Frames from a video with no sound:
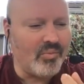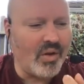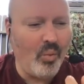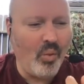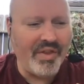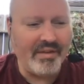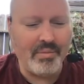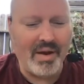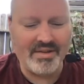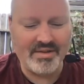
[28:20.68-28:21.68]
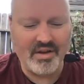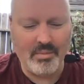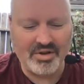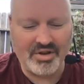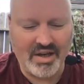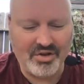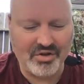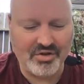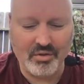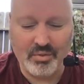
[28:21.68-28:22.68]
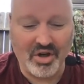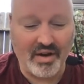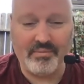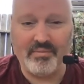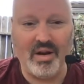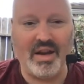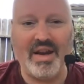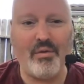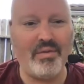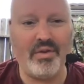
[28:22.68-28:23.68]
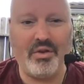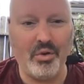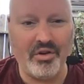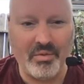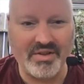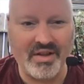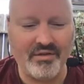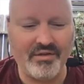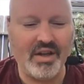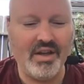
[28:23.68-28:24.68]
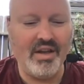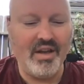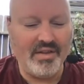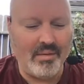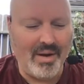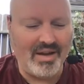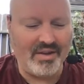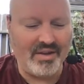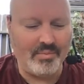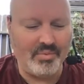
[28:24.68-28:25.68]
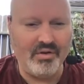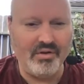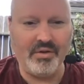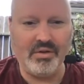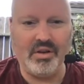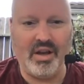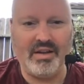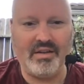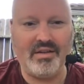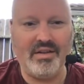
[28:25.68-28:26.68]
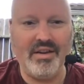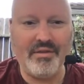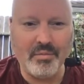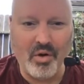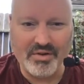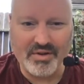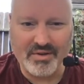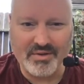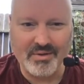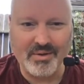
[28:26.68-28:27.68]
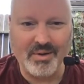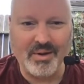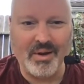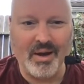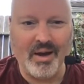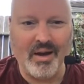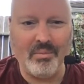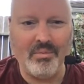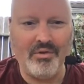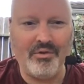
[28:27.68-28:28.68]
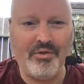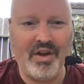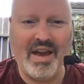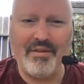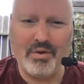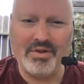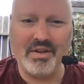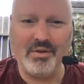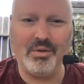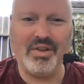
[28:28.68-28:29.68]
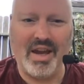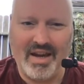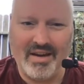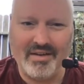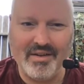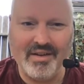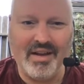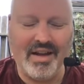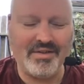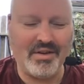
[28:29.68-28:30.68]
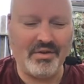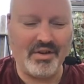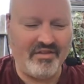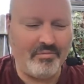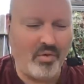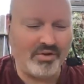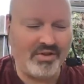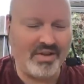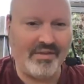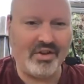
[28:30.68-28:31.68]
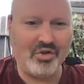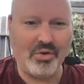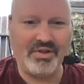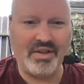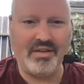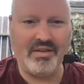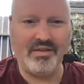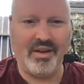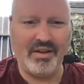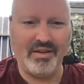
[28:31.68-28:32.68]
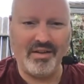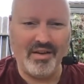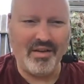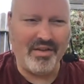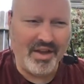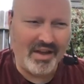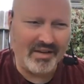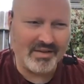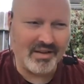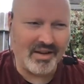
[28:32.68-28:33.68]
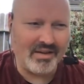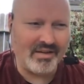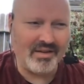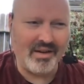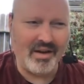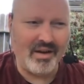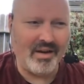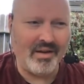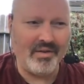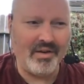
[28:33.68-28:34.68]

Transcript: what they've paid so much attention to, which I, I never even thought of myself, they make these beautiful like gift boxes um, hmm. for every single day. And so the gift boxes have interesting like things like uh,